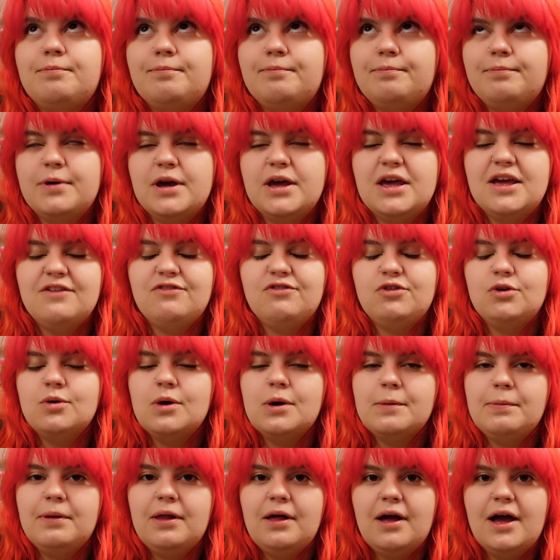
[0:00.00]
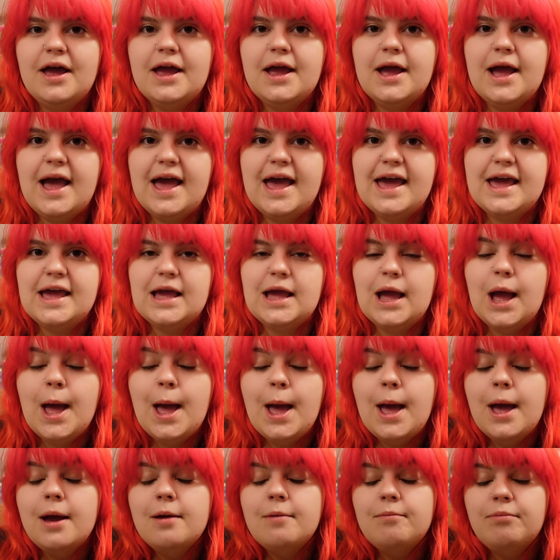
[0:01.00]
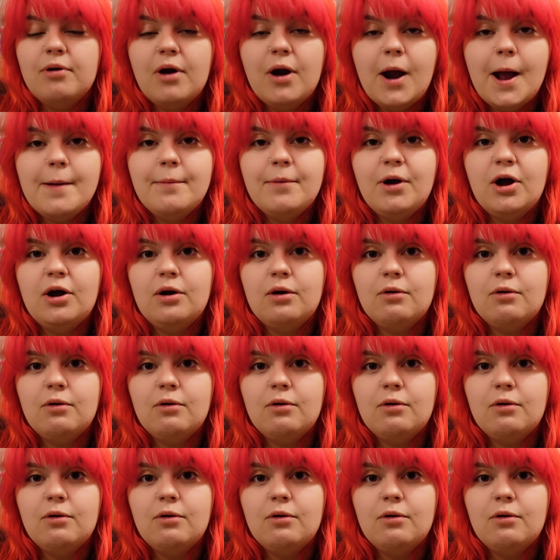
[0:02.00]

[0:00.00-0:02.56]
but if you apply a primer